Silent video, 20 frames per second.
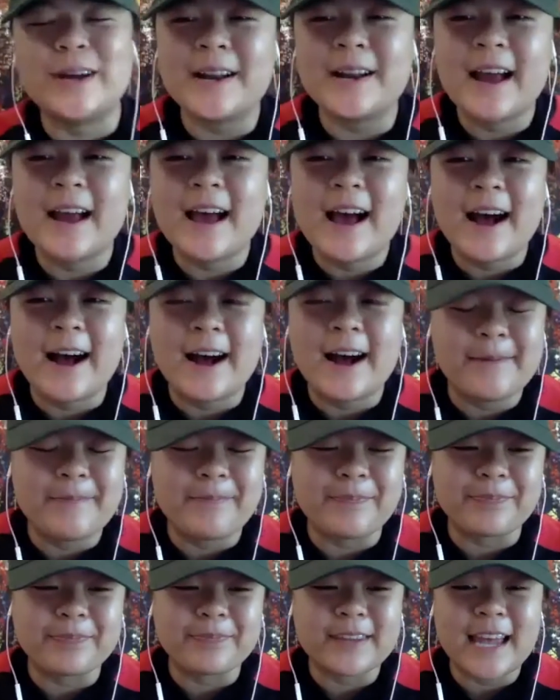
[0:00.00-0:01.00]
it,
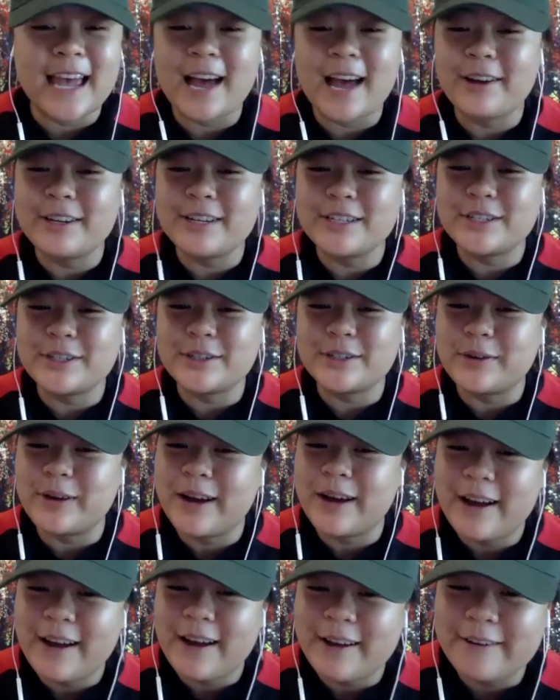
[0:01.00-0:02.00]
how did
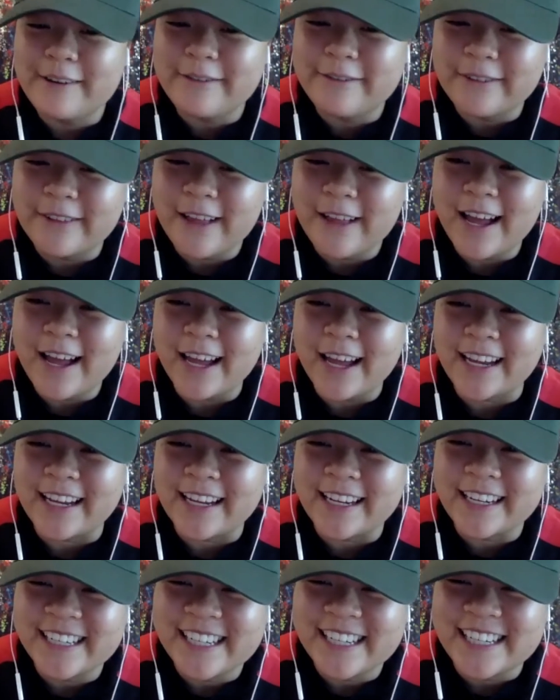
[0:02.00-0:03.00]
you
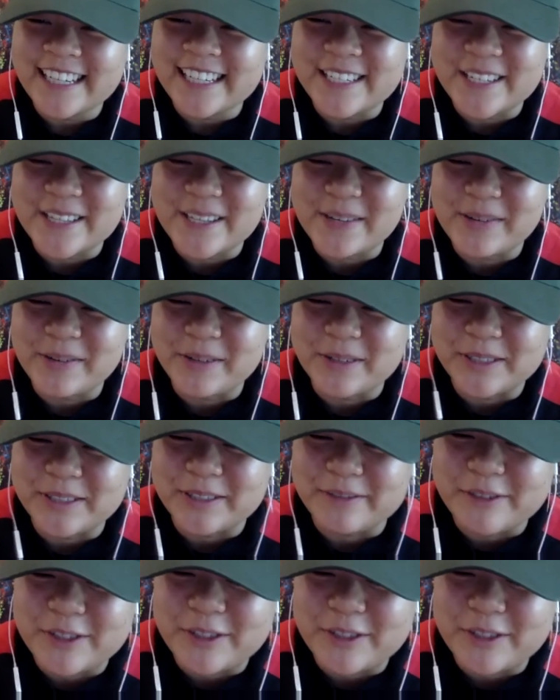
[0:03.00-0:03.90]
fly into the world of